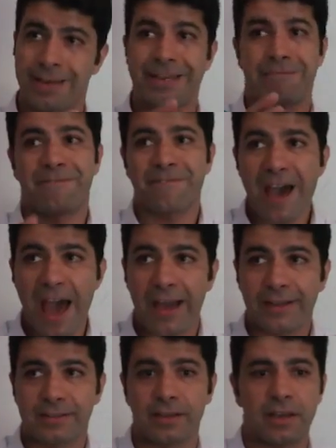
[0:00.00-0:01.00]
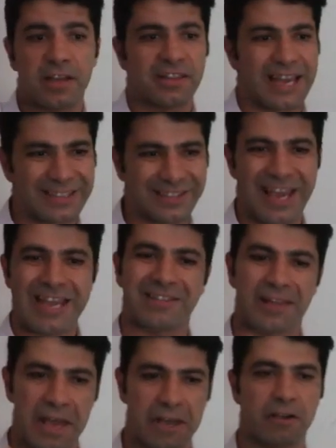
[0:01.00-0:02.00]
In fact, they
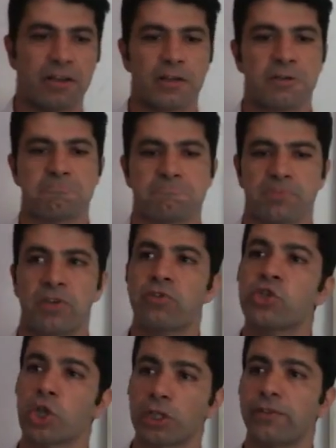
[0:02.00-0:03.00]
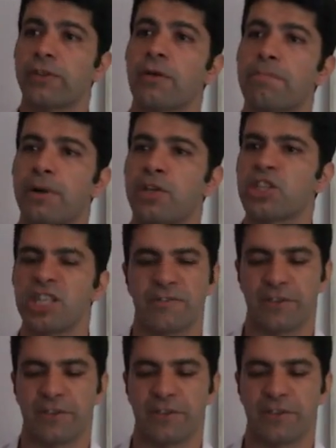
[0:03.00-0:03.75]
take like the result of the compression.